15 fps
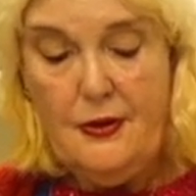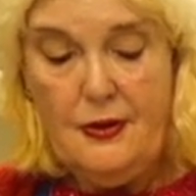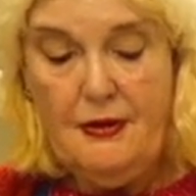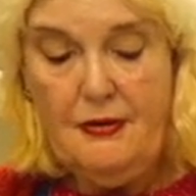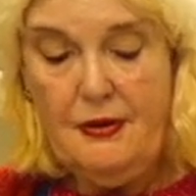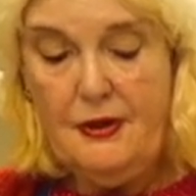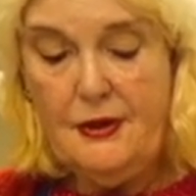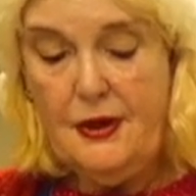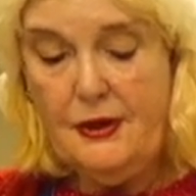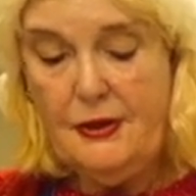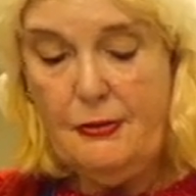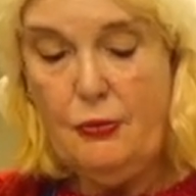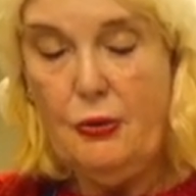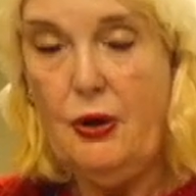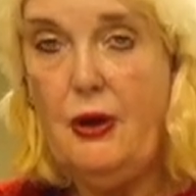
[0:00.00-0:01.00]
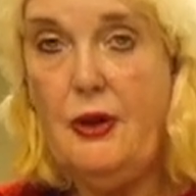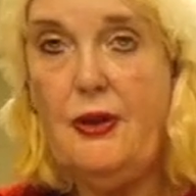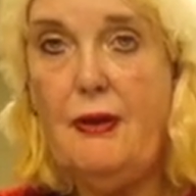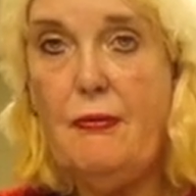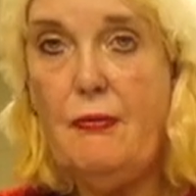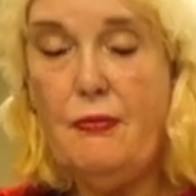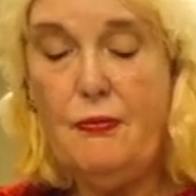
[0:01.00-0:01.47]
And if it doesn't work,
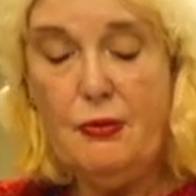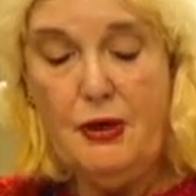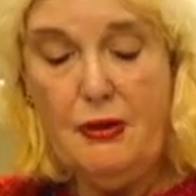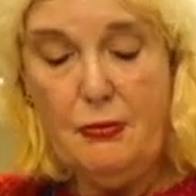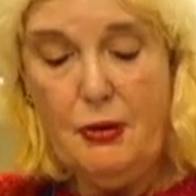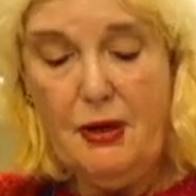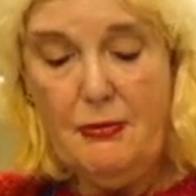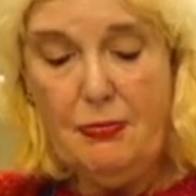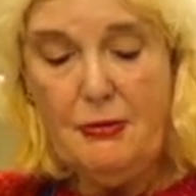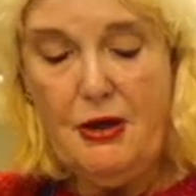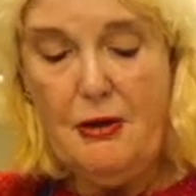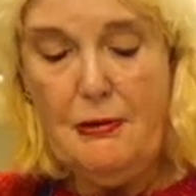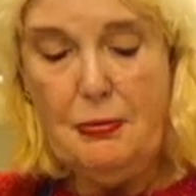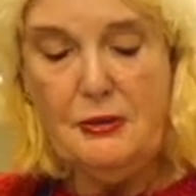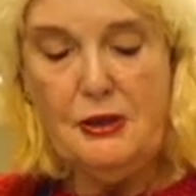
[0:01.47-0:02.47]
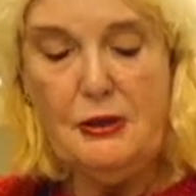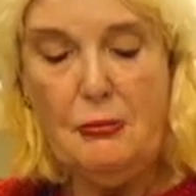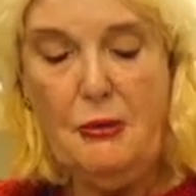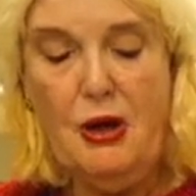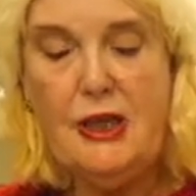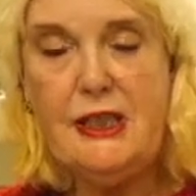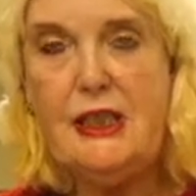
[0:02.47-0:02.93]
then we're going to put
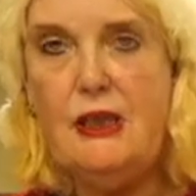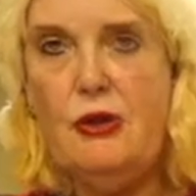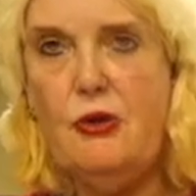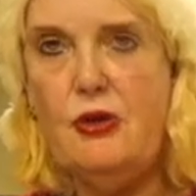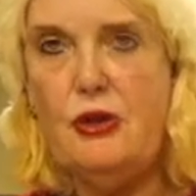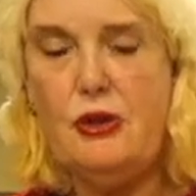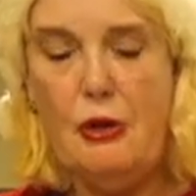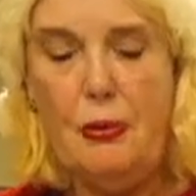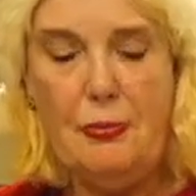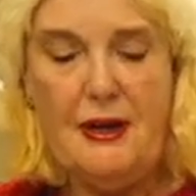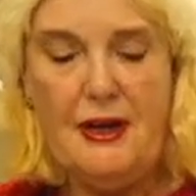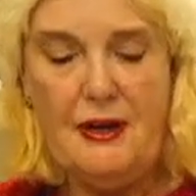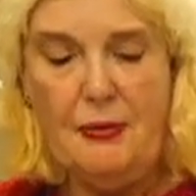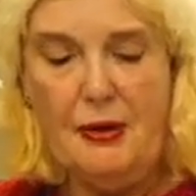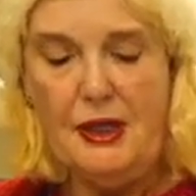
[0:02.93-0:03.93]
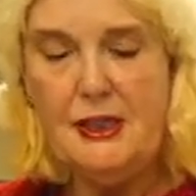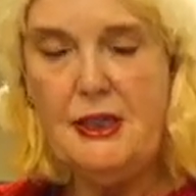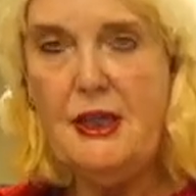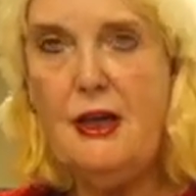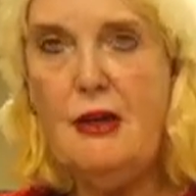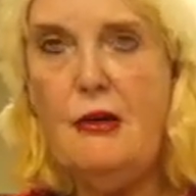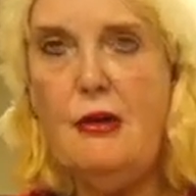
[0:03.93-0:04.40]
some icing on the top anyway,
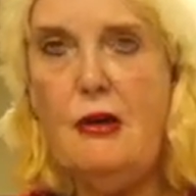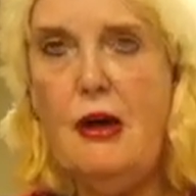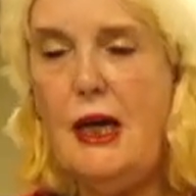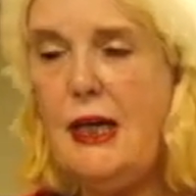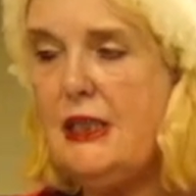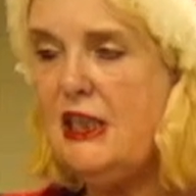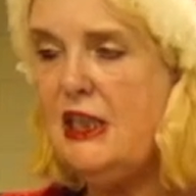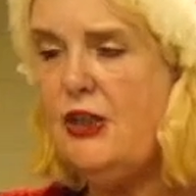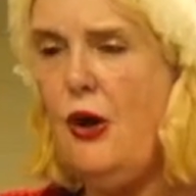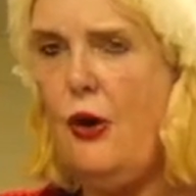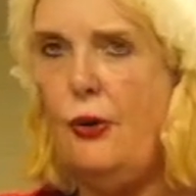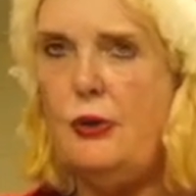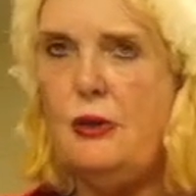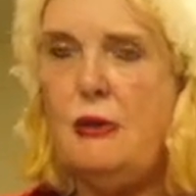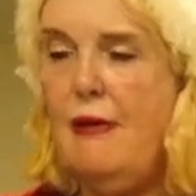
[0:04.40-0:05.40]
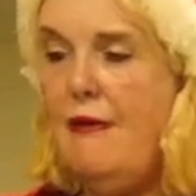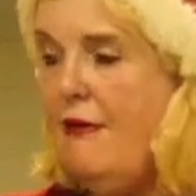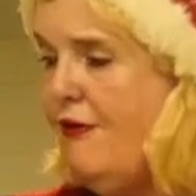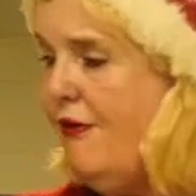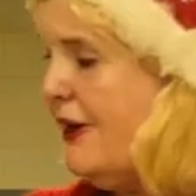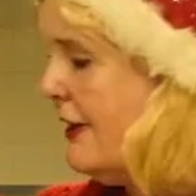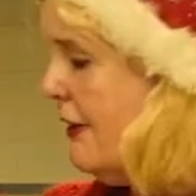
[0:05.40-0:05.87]
so they look like snow. So
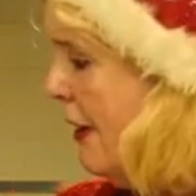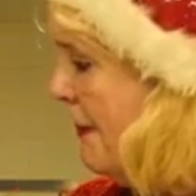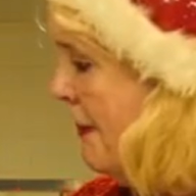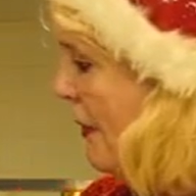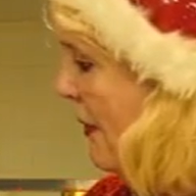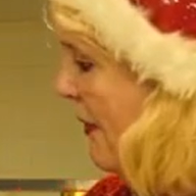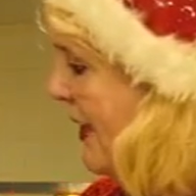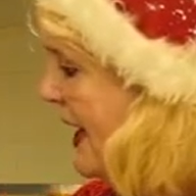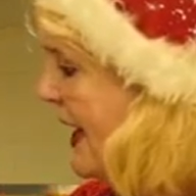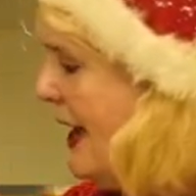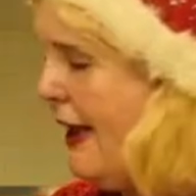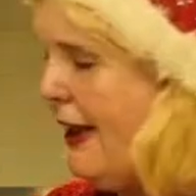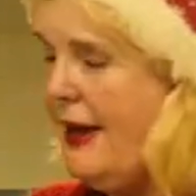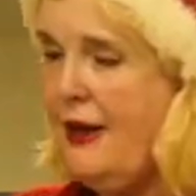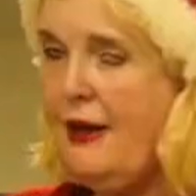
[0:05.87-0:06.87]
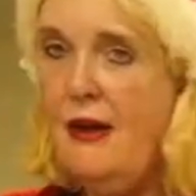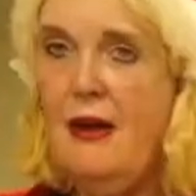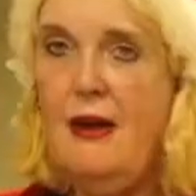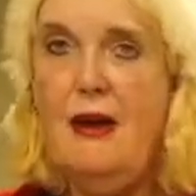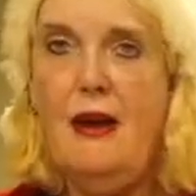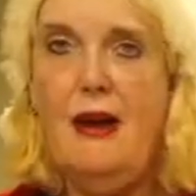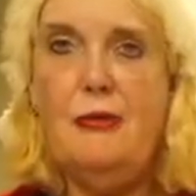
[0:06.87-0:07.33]
everything that I put on the cake,
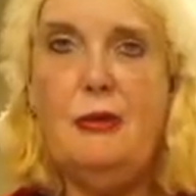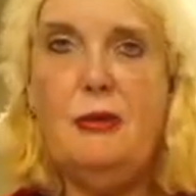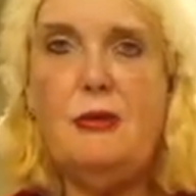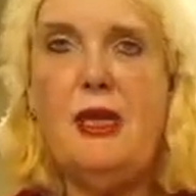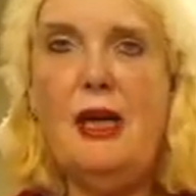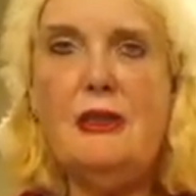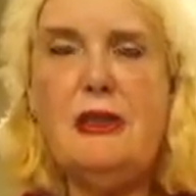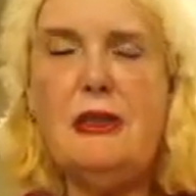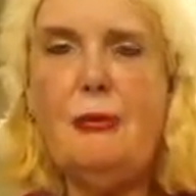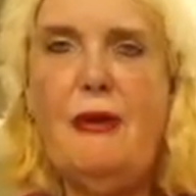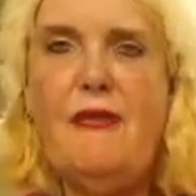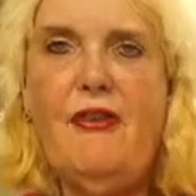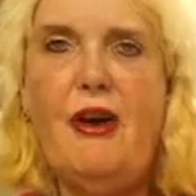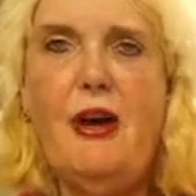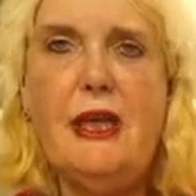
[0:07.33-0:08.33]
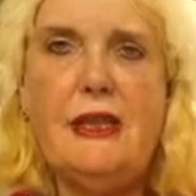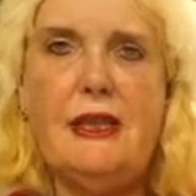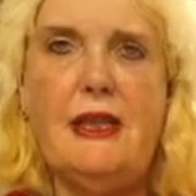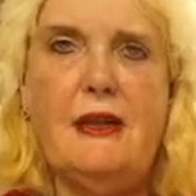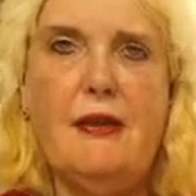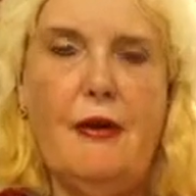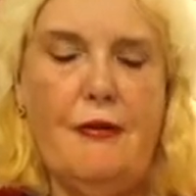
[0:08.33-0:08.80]
I will dust with
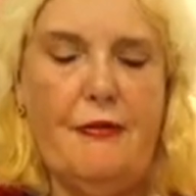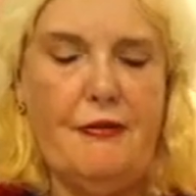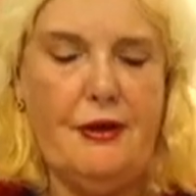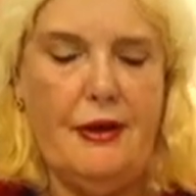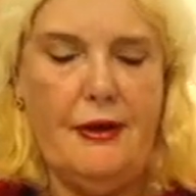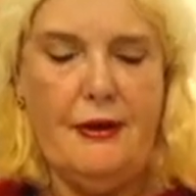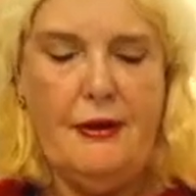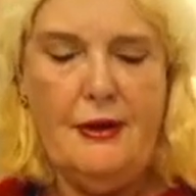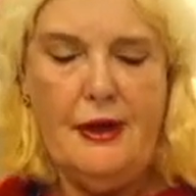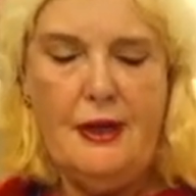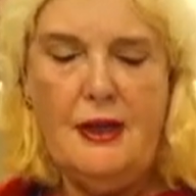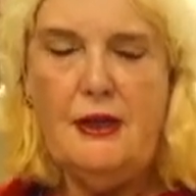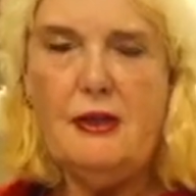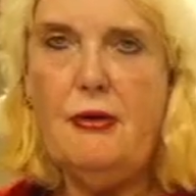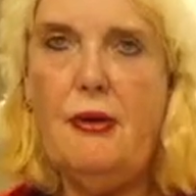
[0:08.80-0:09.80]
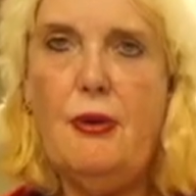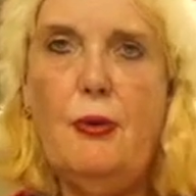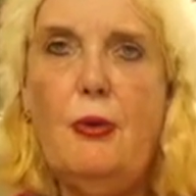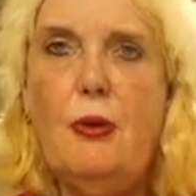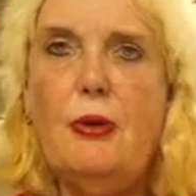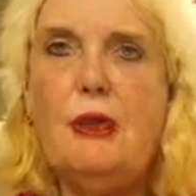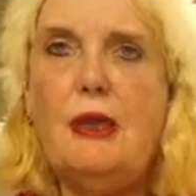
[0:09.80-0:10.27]
icing after, so it
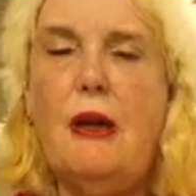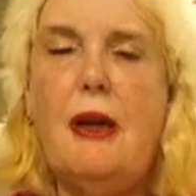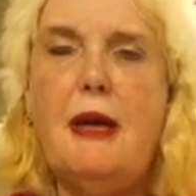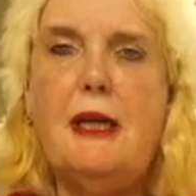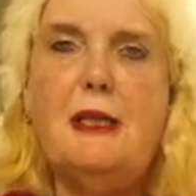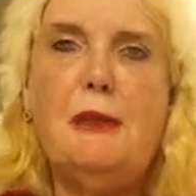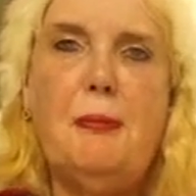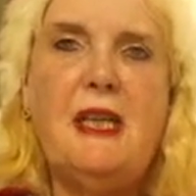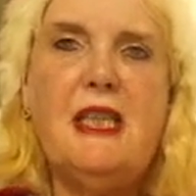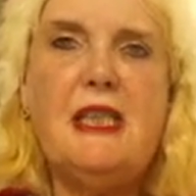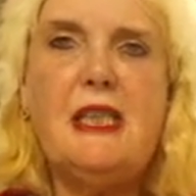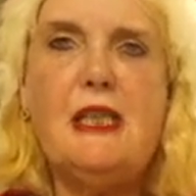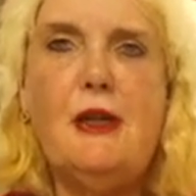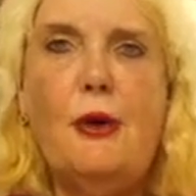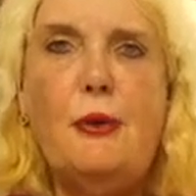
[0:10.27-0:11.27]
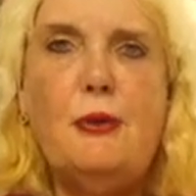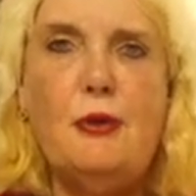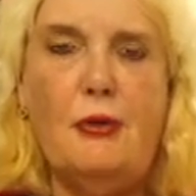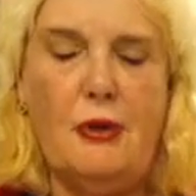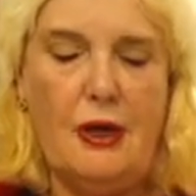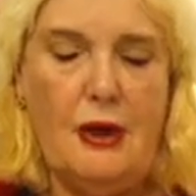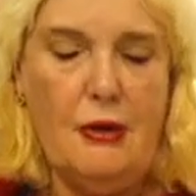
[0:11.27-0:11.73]
all looks like it's been snowed
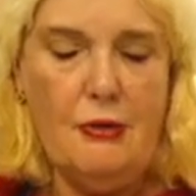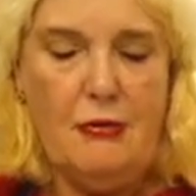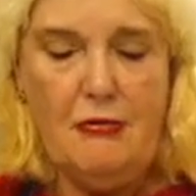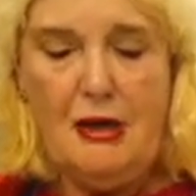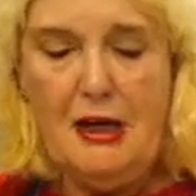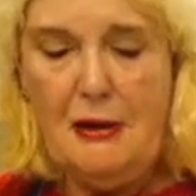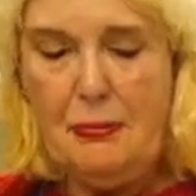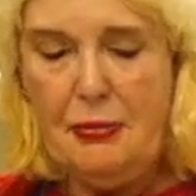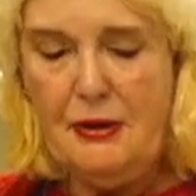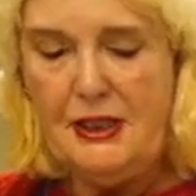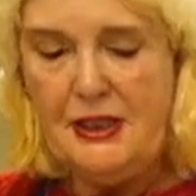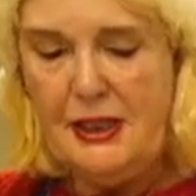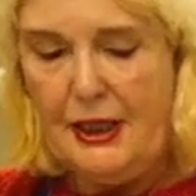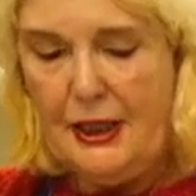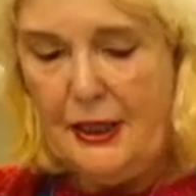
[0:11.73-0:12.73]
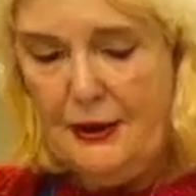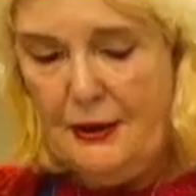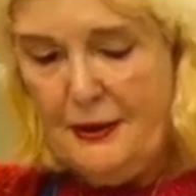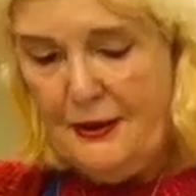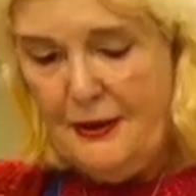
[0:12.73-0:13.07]
on it. It'll look really pretty.